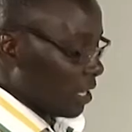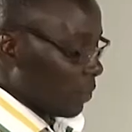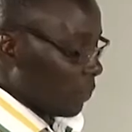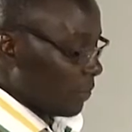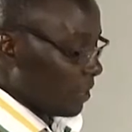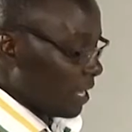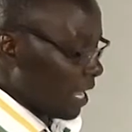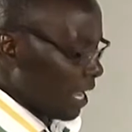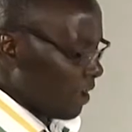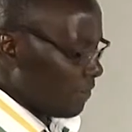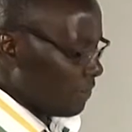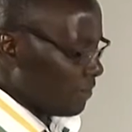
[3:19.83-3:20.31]

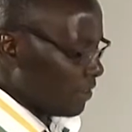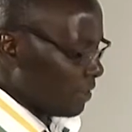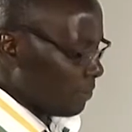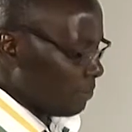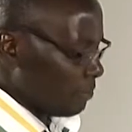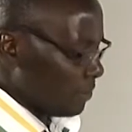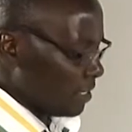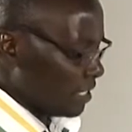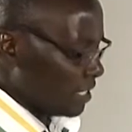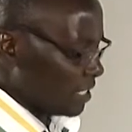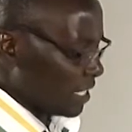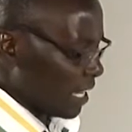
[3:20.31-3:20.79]
We have the
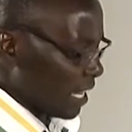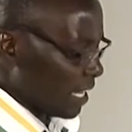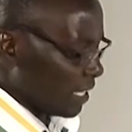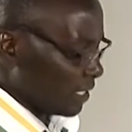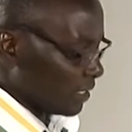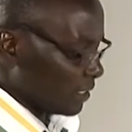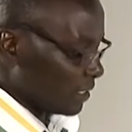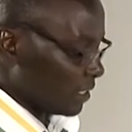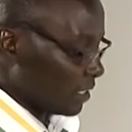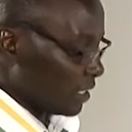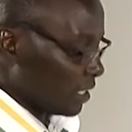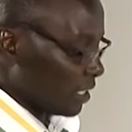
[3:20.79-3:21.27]
meter
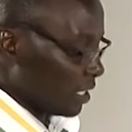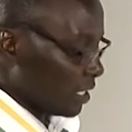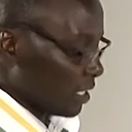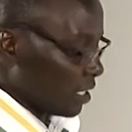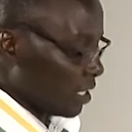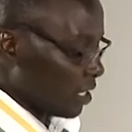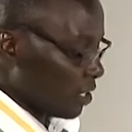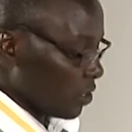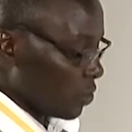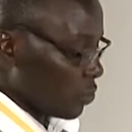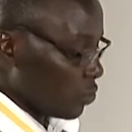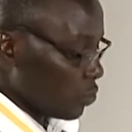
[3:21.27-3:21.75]

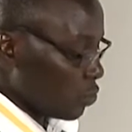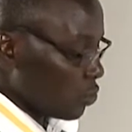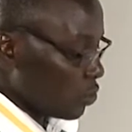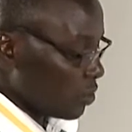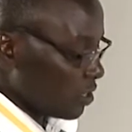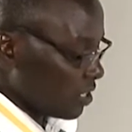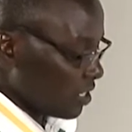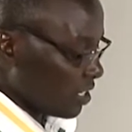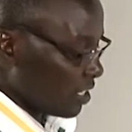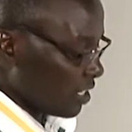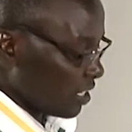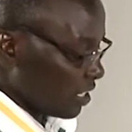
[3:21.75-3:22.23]
rule